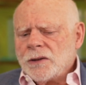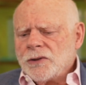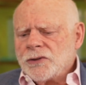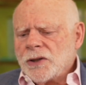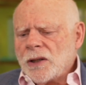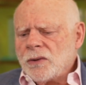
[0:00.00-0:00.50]

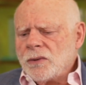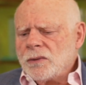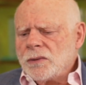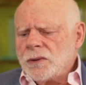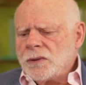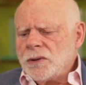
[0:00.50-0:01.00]

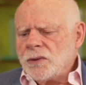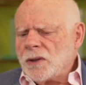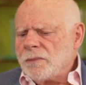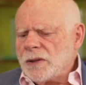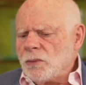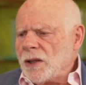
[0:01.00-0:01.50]
So you
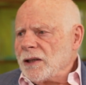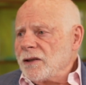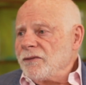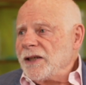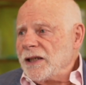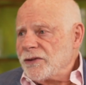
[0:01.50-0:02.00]
can be well
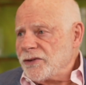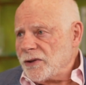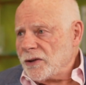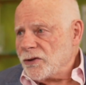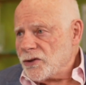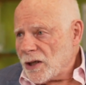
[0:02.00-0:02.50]
advanced
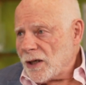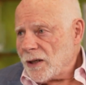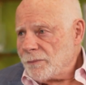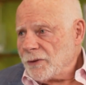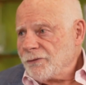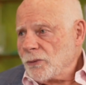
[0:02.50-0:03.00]
in a
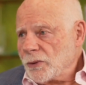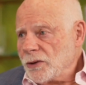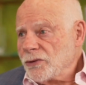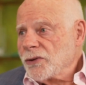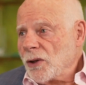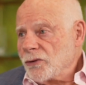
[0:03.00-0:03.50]
job before
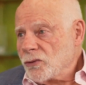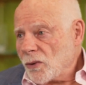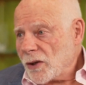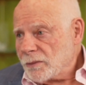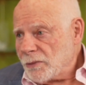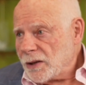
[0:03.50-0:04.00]
you start
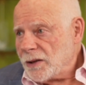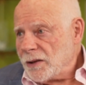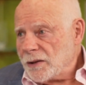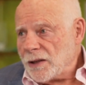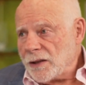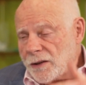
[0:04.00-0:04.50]
drawing money,
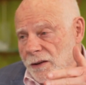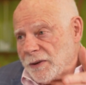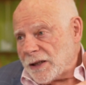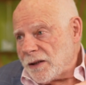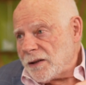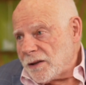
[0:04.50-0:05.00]
and then in the
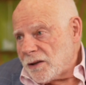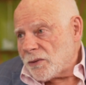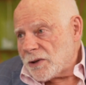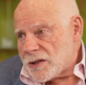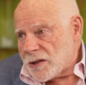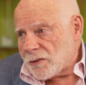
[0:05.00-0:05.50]
beginning
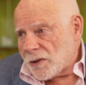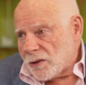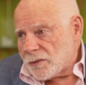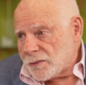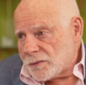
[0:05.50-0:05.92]
you're at zero.